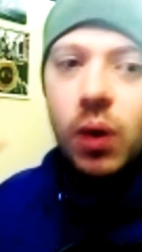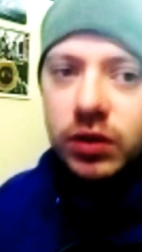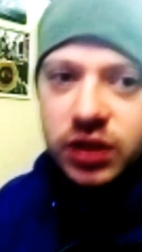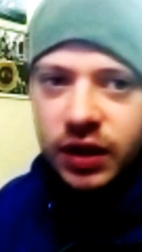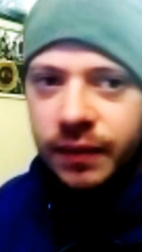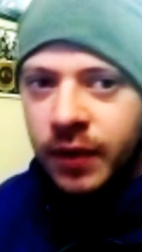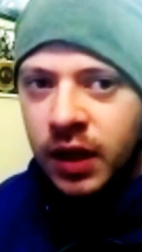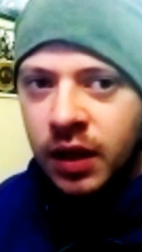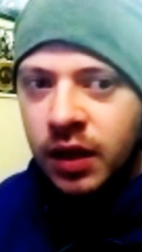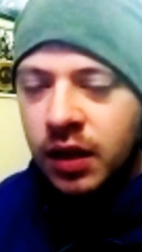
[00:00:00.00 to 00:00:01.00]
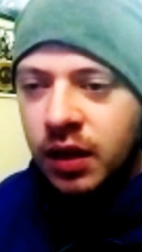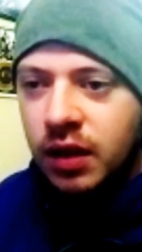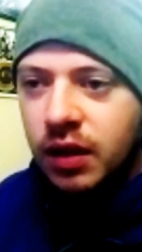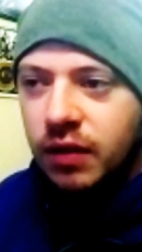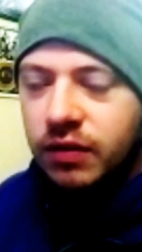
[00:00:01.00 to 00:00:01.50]
people watch it
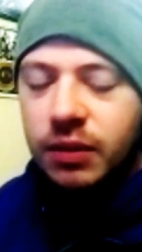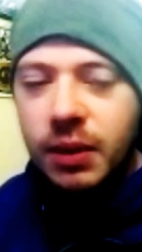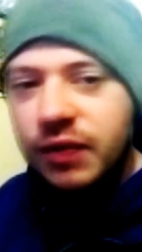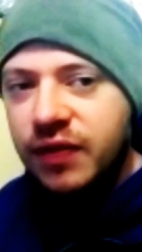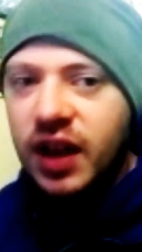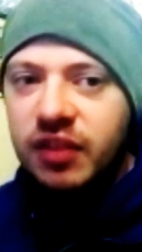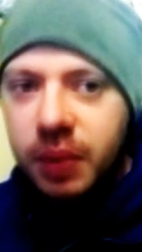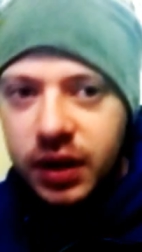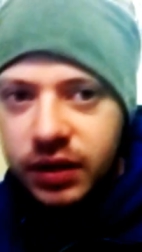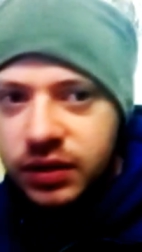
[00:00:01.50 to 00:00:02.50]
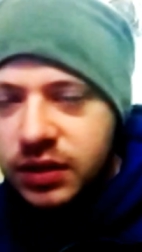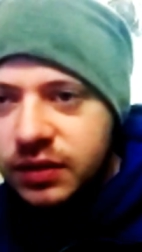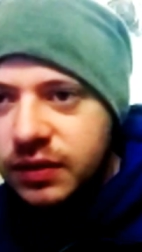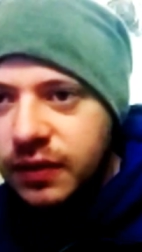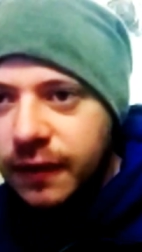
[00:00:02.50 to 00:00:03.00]
for about 5
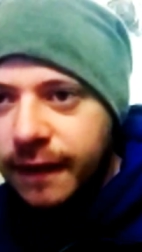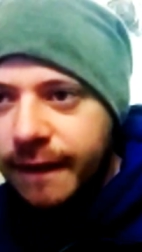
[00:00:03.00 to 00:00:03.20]
minutes,